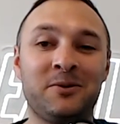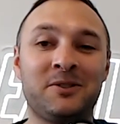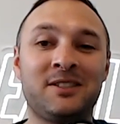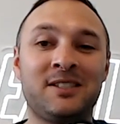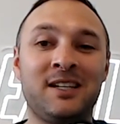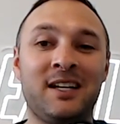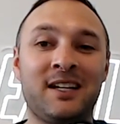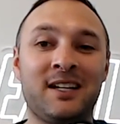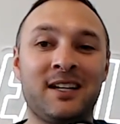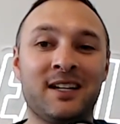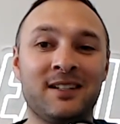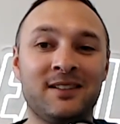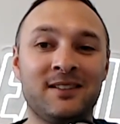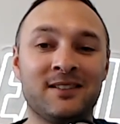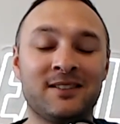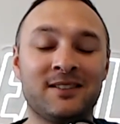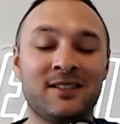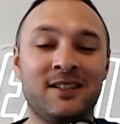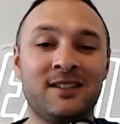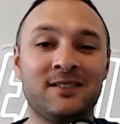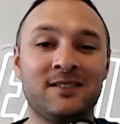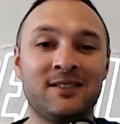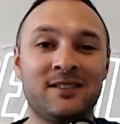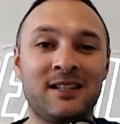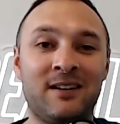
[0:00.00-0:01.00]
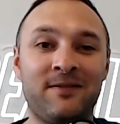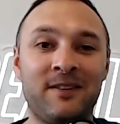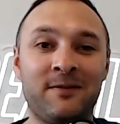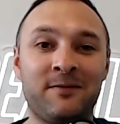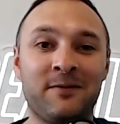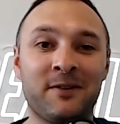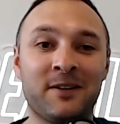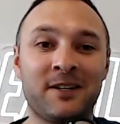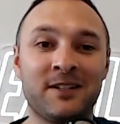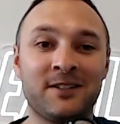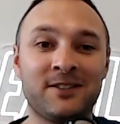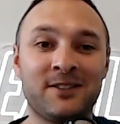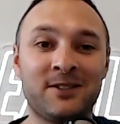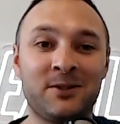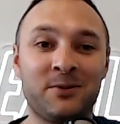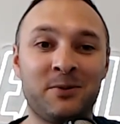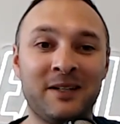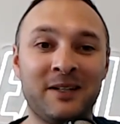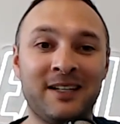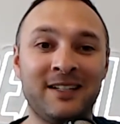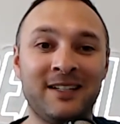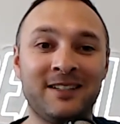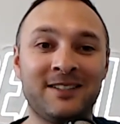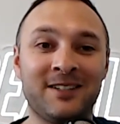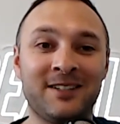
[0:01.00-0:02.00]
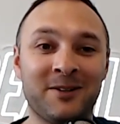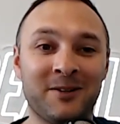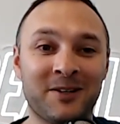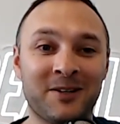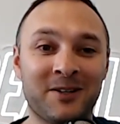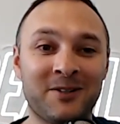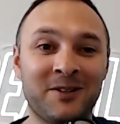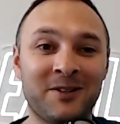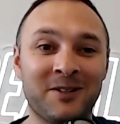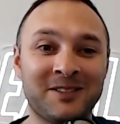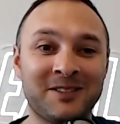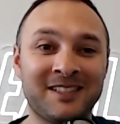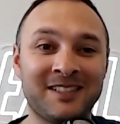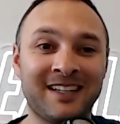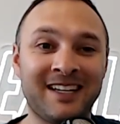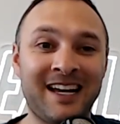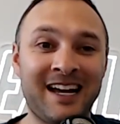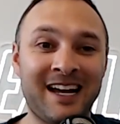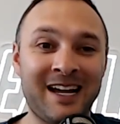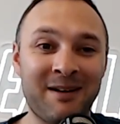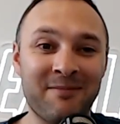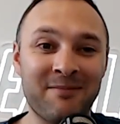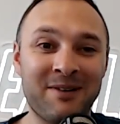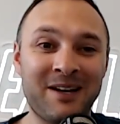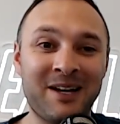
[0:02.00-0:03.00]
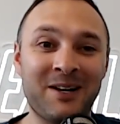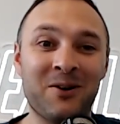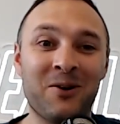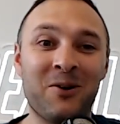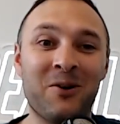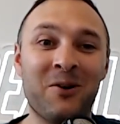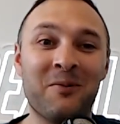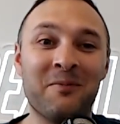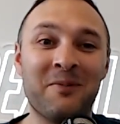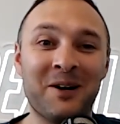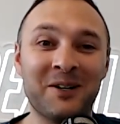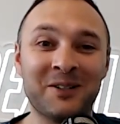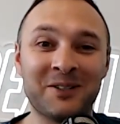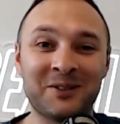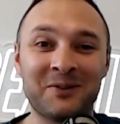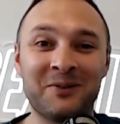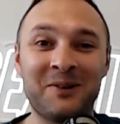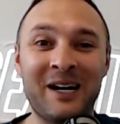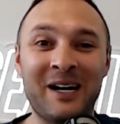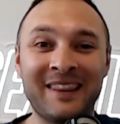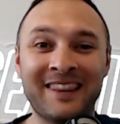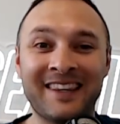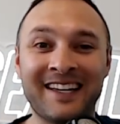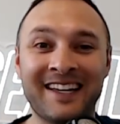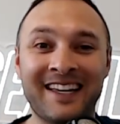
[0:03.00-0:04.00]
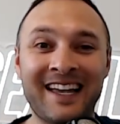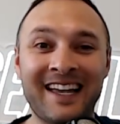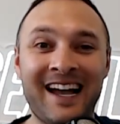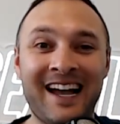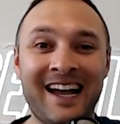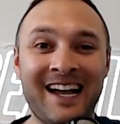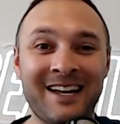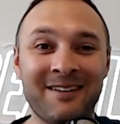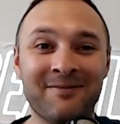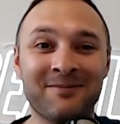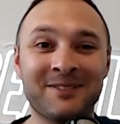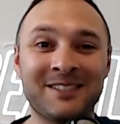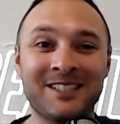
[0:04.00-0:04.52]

seconds in South Africa's 22 across the game and almost won the game.